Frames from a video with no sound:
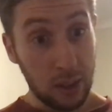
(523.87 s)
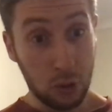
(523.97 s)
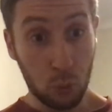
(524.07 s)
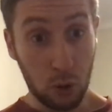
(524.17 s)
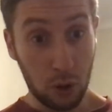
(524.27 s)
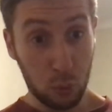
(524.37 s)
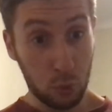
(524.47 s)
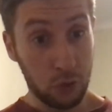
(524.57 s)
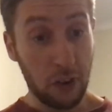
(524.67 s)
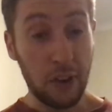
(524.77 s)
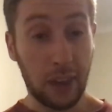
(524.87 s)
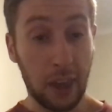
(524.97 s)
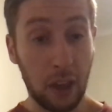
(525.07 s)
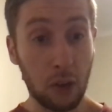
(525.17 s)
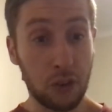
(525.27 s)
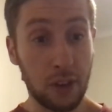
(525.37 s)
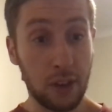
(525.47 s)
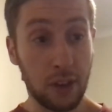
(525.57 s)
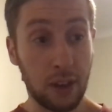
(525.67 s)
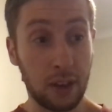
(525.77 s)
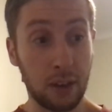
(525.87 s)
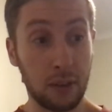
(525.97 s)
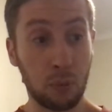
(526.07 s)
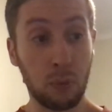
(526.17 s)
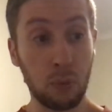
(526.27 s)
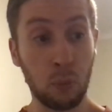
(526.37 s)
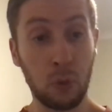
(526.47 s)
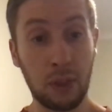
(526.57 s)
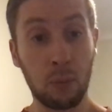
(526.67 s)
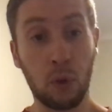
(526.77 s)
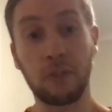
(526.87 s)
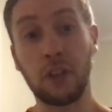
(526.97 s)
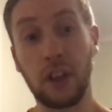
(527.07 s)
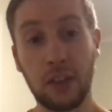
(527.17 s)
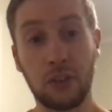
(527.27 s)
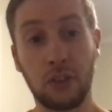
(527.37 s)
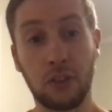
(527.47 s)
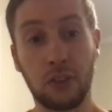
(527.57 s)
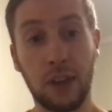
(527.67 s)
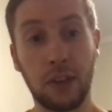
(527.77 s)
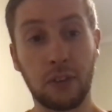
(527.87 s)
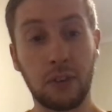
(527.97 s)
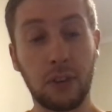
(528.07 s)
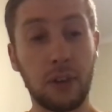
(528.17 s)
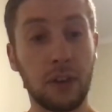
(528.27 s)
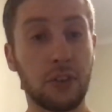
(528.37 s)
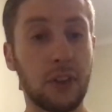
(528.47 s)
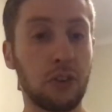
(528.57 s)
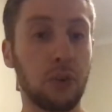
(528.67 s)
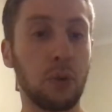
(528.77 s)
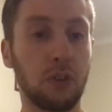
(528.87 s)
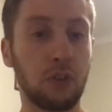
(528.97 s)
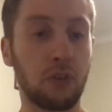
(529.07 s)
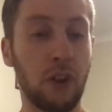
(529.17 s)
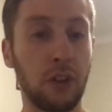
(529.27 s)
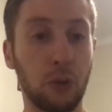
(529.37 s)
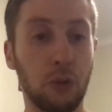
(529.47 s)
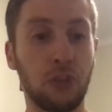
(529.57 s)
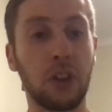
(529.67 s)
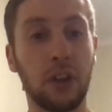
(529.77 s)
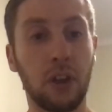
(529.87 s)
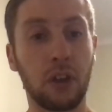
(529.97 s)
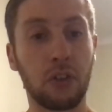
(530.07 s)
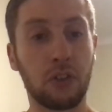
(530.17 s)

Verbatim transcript: His world was very chaotic, and within one of the letters that he, he says to his friend Lucilius,